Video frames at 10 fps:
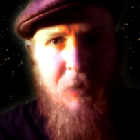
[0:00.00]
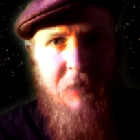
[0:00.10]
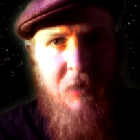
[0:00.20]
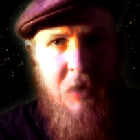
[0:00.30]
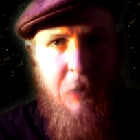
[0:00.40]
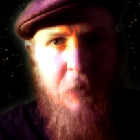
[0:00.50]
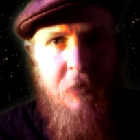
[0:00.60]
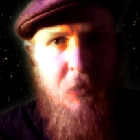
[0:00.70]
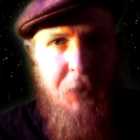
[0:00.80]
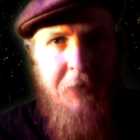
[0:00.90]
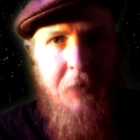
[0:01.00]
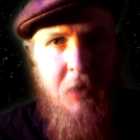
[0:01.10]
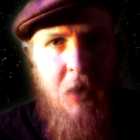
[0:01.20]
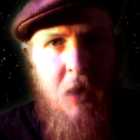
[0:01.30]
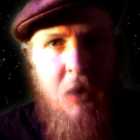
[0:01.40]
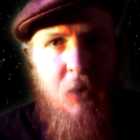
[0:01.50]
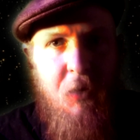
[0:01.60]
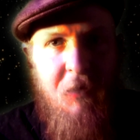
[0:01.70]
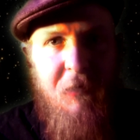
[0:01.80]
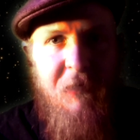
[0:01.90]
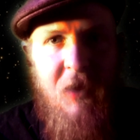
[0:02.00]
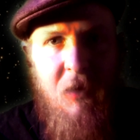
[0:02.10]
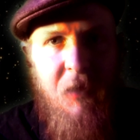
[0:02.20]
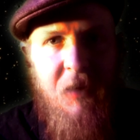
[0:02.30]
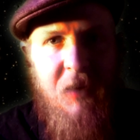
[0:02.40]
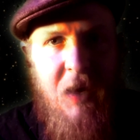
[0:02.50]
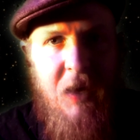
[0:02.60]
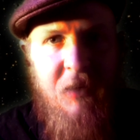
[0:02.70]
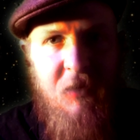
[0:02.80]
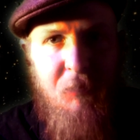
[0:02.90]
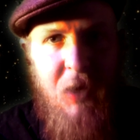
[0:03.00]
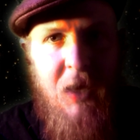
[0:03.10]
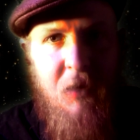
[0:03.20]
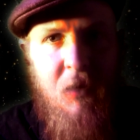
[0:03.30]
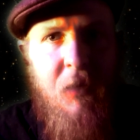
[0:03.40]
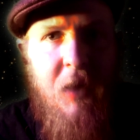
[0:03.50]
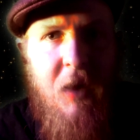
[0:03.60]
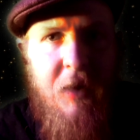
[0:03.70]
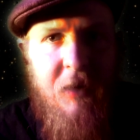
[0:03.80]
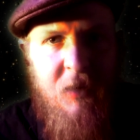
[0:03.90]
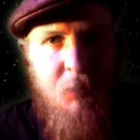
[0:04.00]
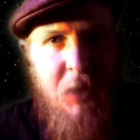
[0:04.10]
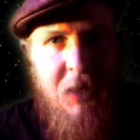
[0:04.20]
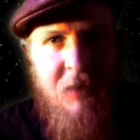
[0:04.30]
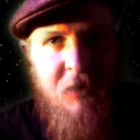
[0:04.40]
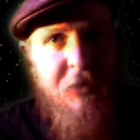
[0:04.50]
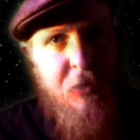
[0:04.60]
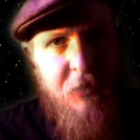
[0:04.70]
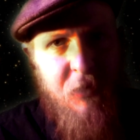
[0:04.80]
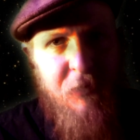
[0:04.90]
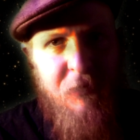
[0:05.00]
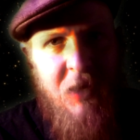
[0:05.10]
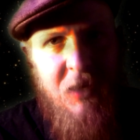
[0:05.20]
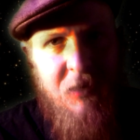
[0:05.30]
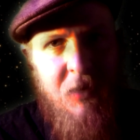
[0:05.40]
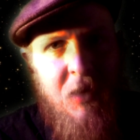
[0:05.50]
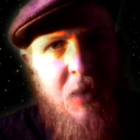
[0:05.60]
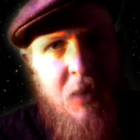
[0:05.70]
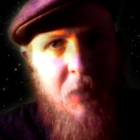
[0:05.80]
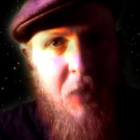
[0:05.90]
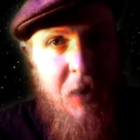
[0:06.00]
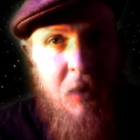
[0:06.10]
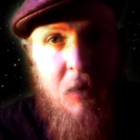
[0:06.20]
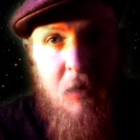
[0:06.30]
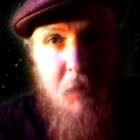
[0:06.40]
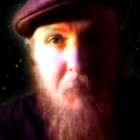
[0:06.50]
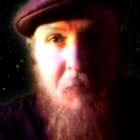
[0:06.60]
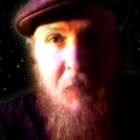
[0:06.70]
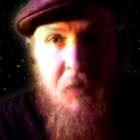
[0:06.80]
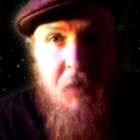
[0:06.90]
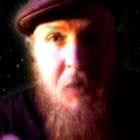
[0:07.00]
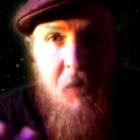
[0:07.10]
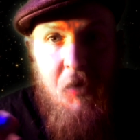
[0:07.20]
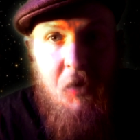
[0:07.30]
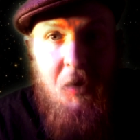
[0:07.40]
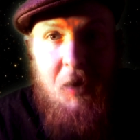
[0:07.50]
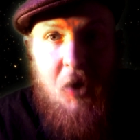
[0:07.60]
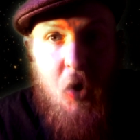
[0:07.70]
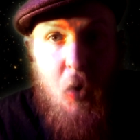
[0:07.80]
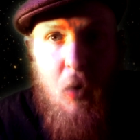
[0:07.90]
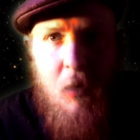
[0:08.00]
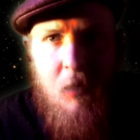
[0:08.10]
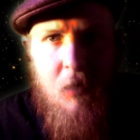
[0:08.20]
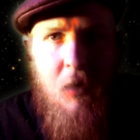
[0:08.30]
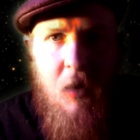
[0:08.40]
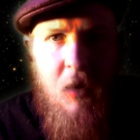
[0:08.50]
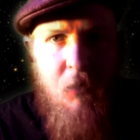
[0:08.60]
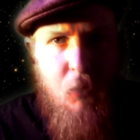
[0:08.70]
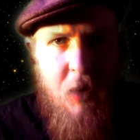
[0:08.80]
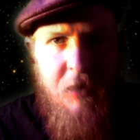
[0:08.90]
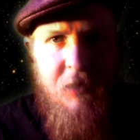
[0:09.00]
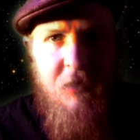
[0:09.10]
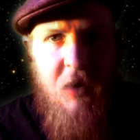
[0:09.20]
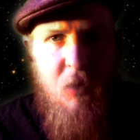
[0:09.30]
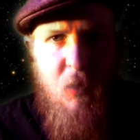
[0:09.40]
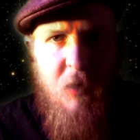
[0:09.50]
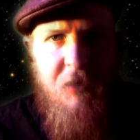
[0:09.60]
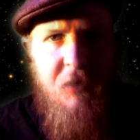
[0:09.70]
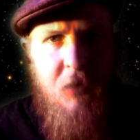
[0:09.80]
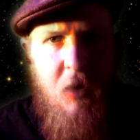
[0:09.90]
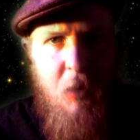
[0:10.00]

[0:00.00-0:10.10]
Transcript: these encounters quickly. You can feel the tides of battle, the unexpected turns of fate that are the core of what Star Wars is all